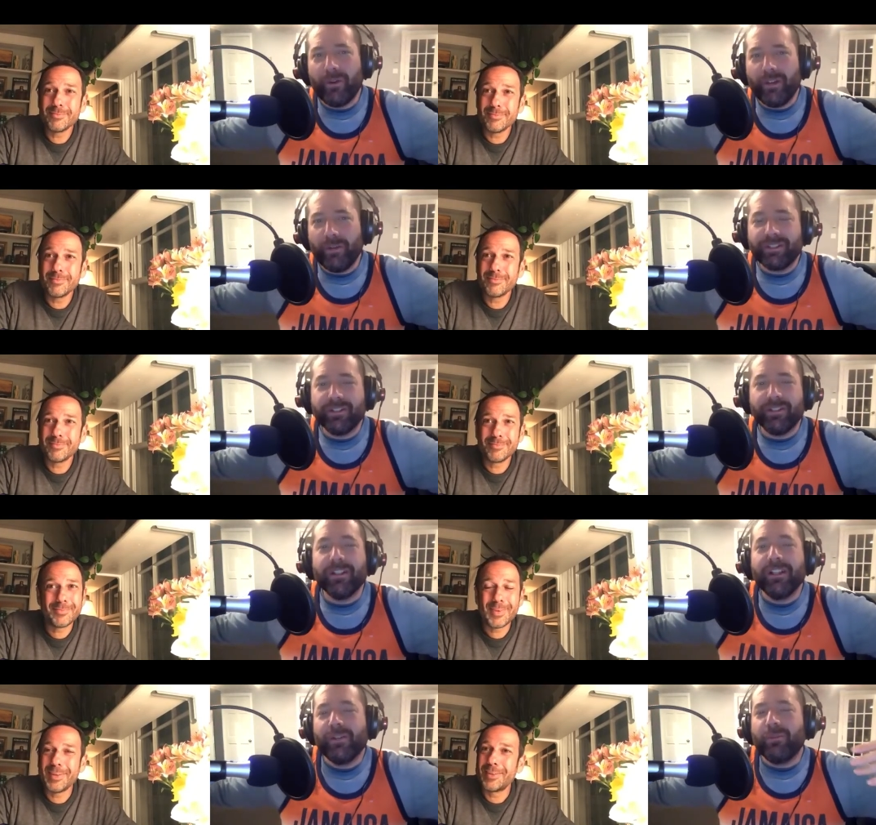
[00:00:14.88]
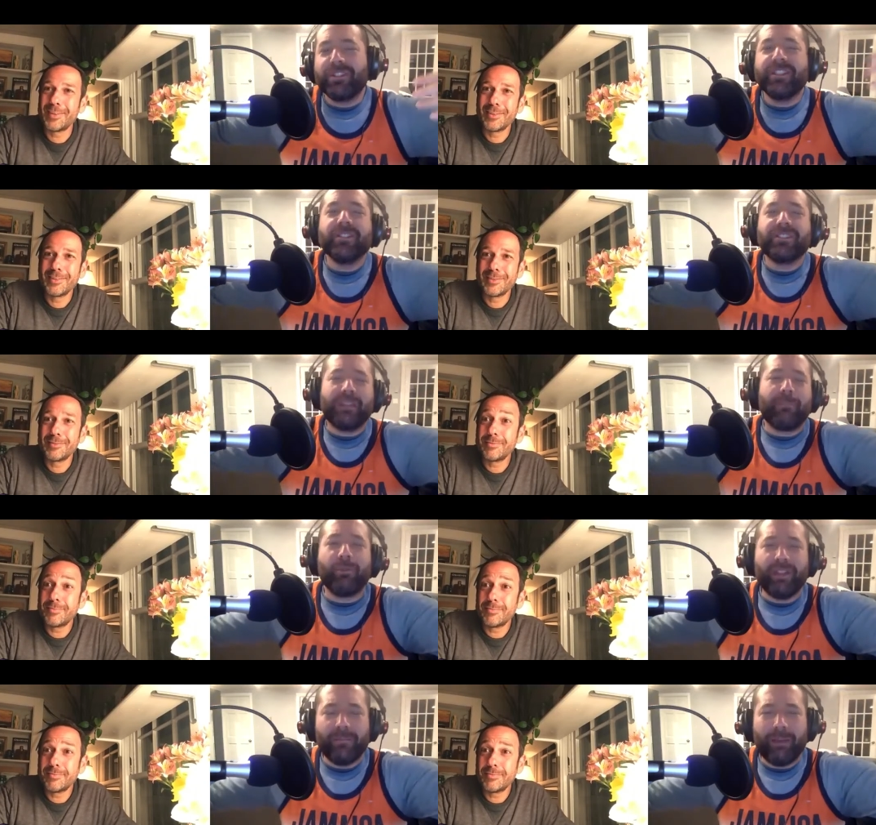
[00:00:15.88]
Speaker 1: you? We're still, we're still
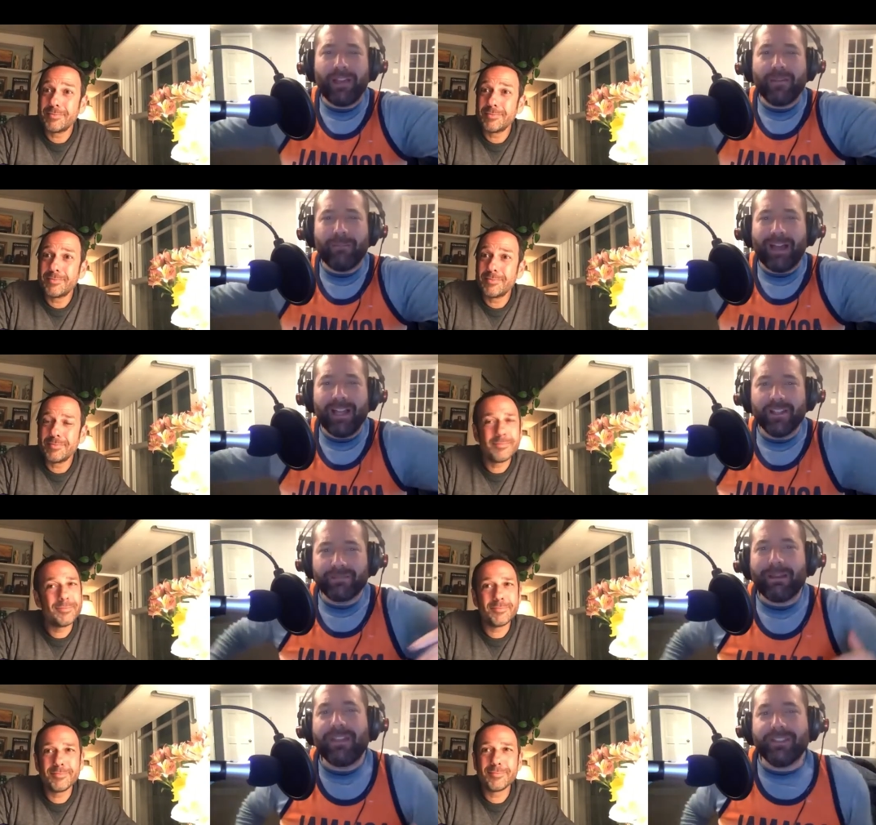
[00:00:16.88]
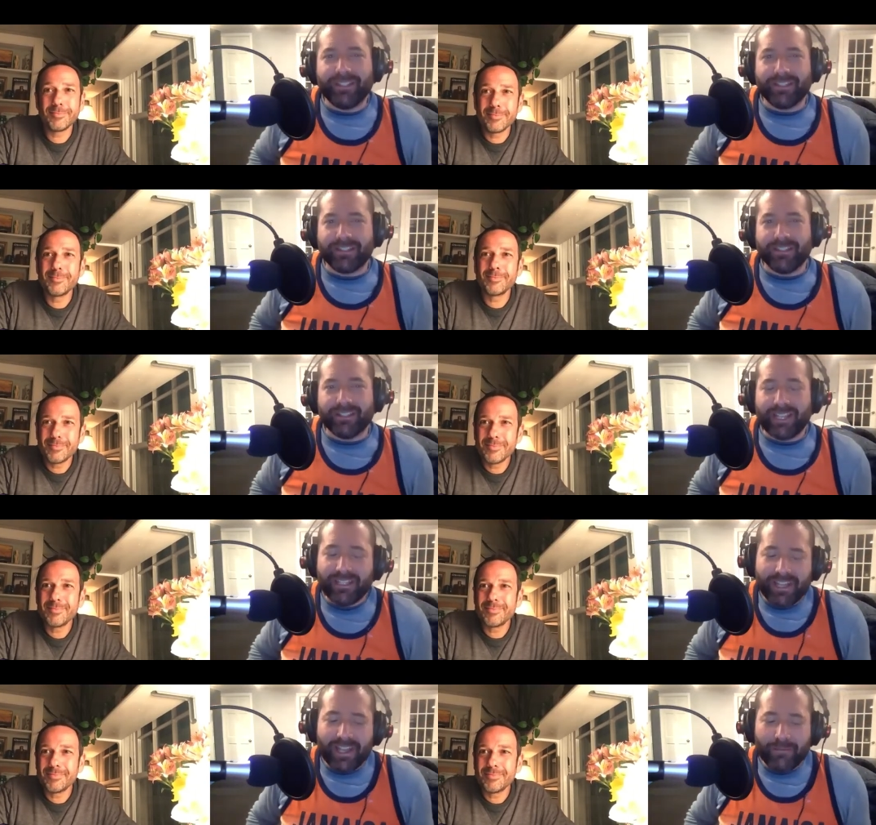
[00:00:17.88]
separated by the miles, by the distance, and
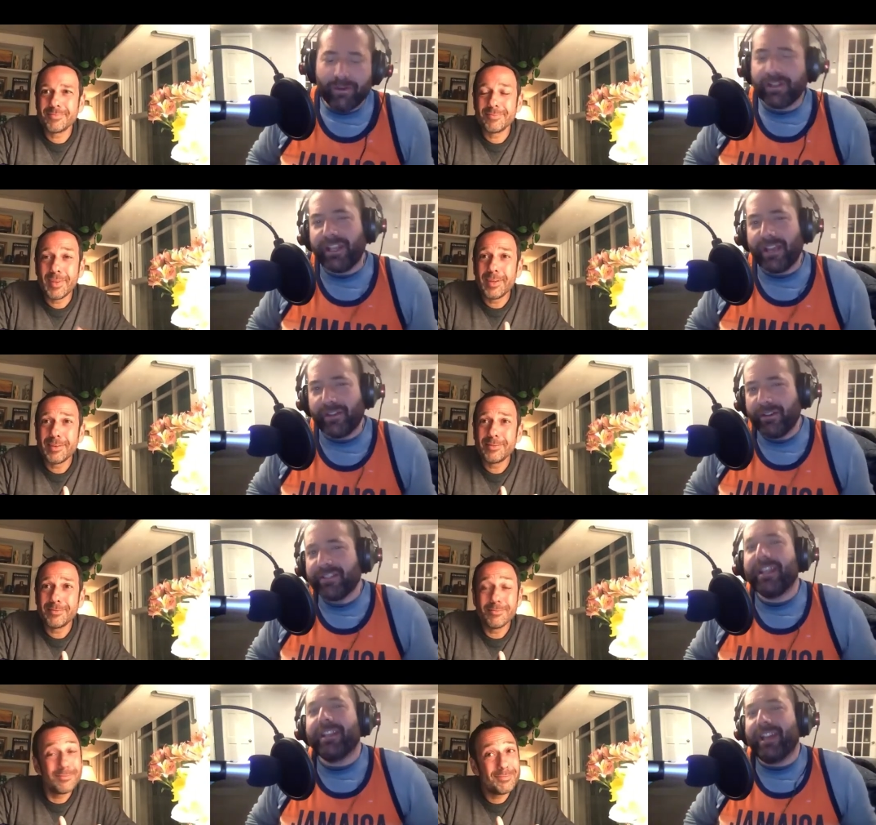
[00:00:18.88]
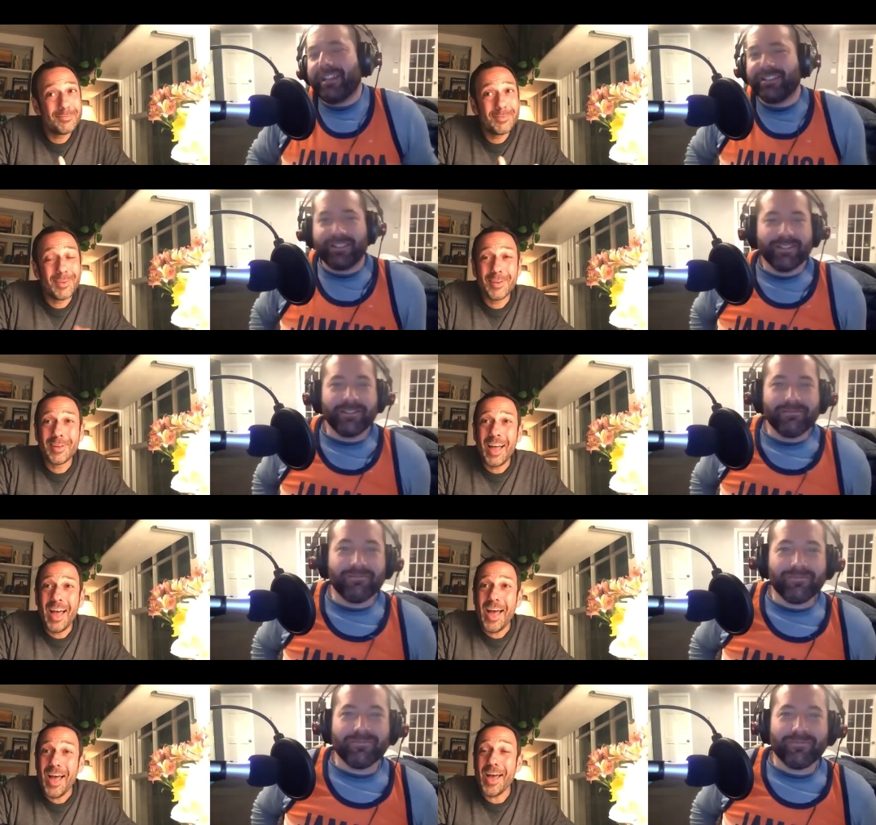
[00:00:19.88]
yet we're together. Isn't that nice?
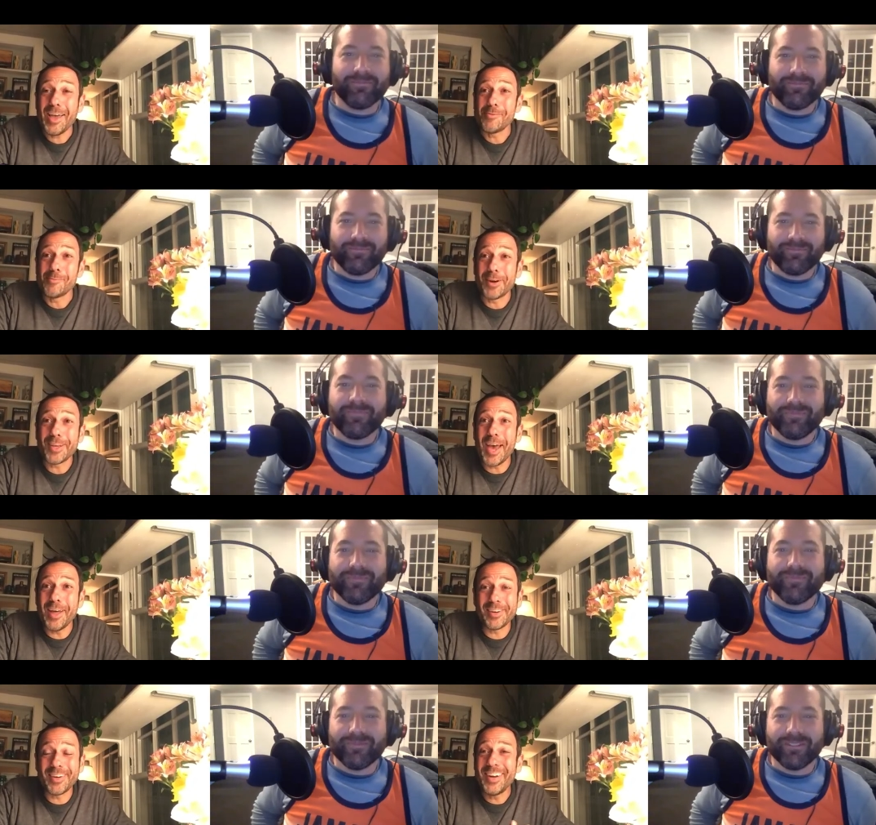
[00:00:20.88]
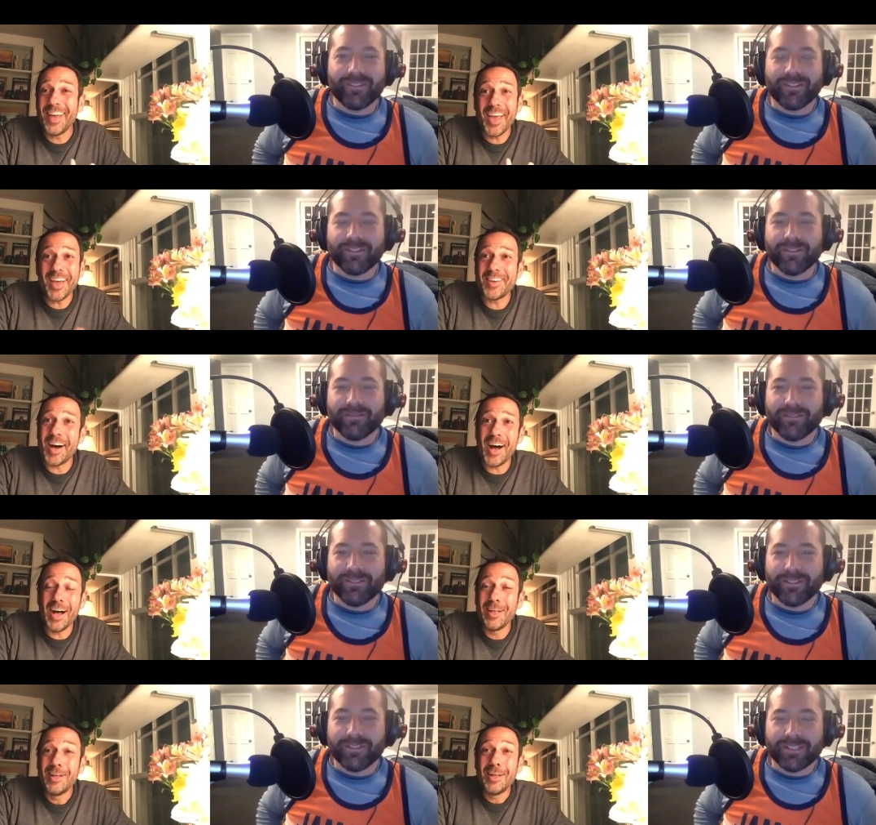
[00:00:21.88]
Speaker 2: Hey, we're together, and uh,
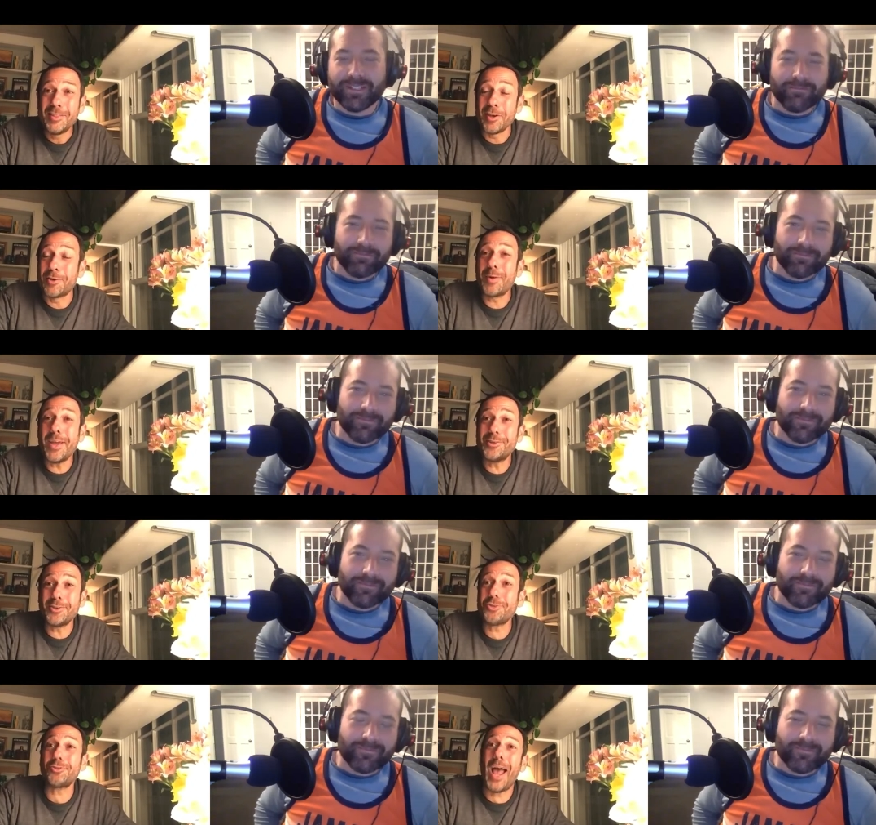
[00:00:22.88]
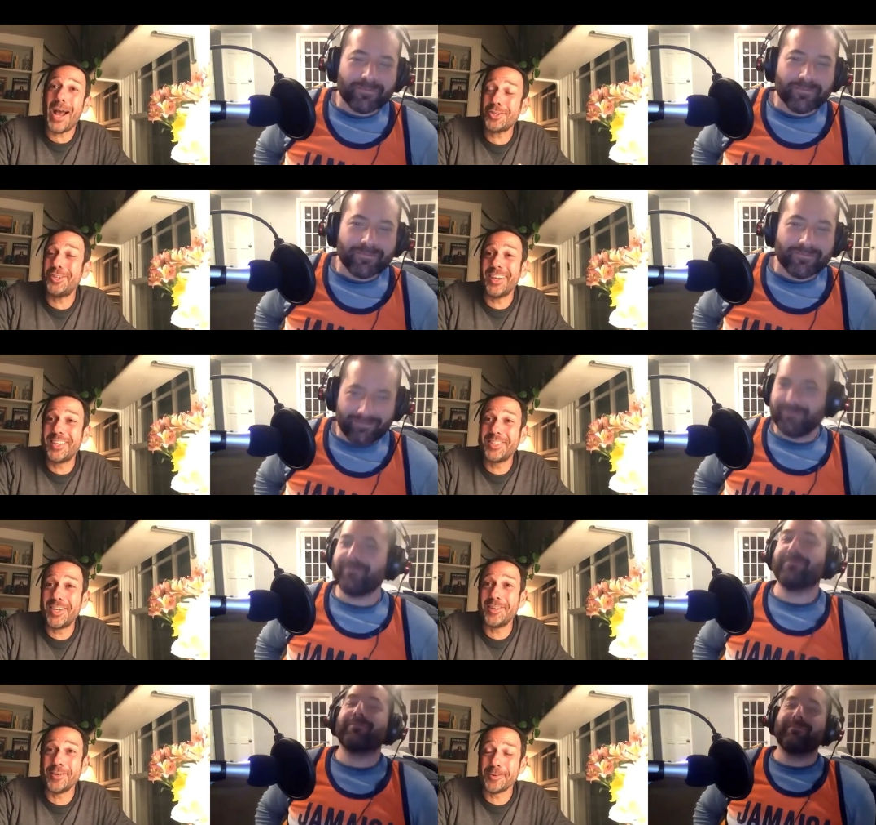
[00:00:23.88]
the great distractioning
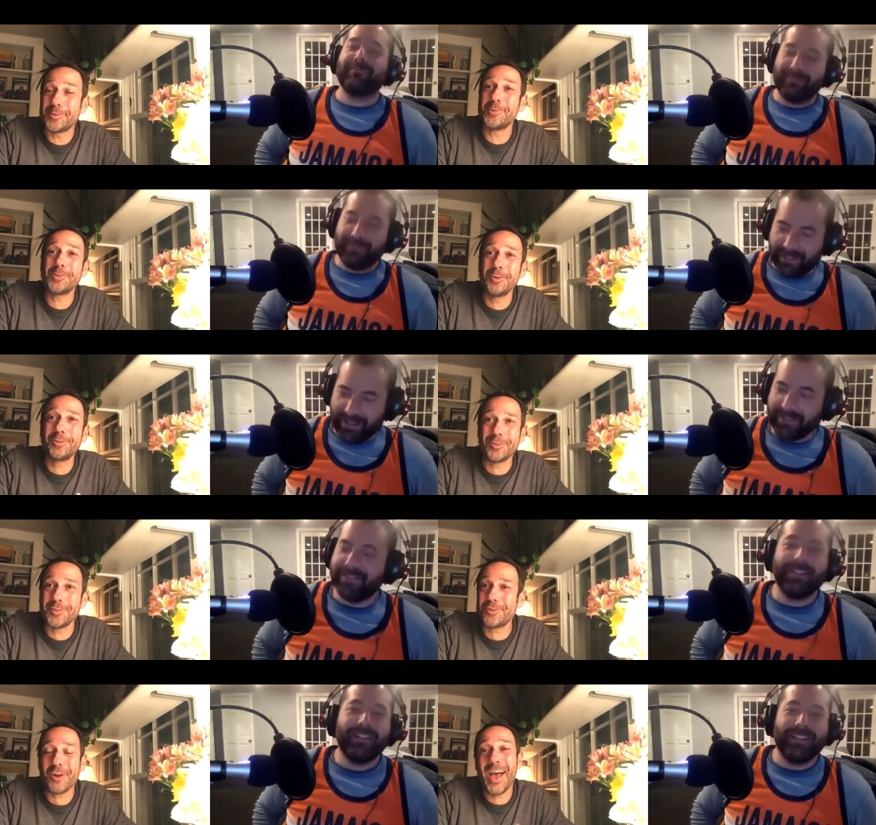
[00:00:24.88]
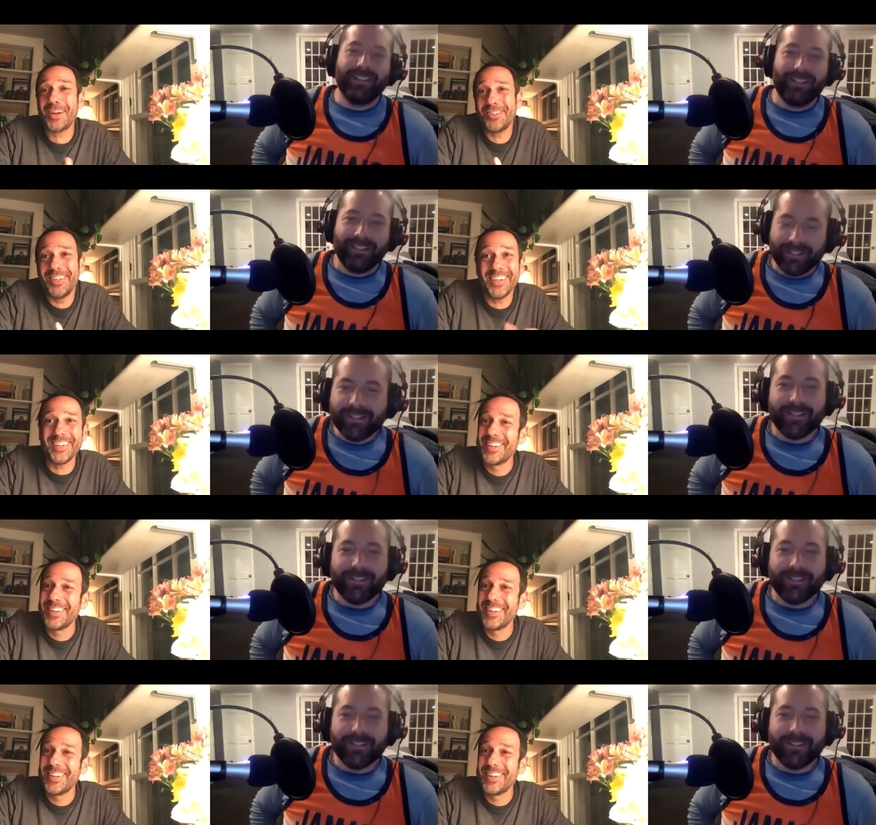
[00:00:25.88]
continues, the social distractioning.